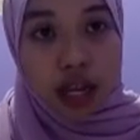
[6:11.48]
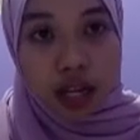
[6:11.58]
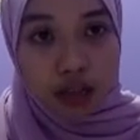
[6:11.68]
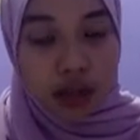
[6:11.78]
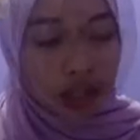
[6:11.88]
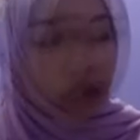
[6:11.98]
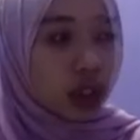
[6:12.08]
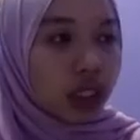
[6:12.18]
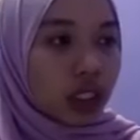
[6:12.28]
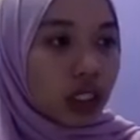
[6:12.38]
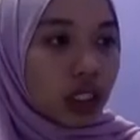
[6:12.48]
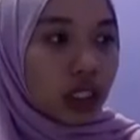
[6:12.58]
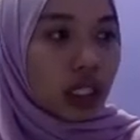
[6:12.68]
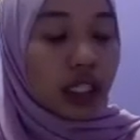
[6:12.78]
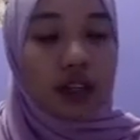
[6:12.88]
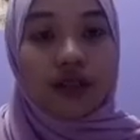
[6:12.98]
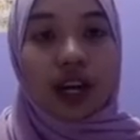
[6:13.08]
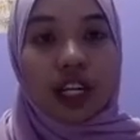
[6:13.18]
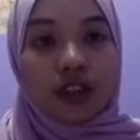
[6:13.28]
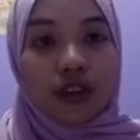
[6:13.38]
elements which
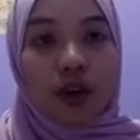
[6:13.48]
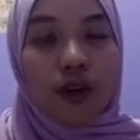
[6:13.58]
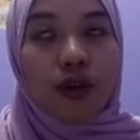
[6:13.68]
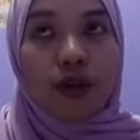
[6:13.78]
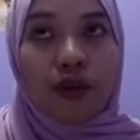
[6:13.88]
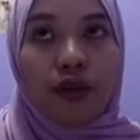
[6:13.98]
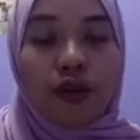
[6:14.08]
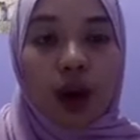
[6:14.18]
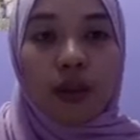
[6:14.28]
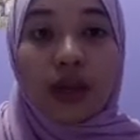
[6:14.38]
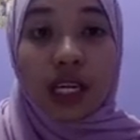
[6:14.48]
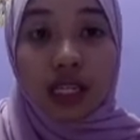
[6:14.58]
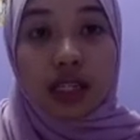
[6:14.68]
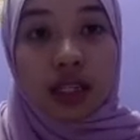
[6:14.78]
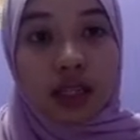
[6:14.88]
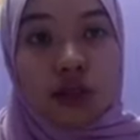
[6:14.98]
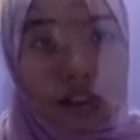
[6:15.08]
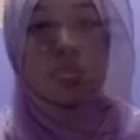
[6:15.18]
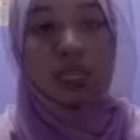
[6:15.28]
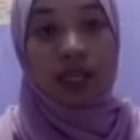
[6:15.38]
derives from its
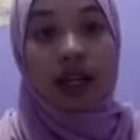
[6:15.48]
functions.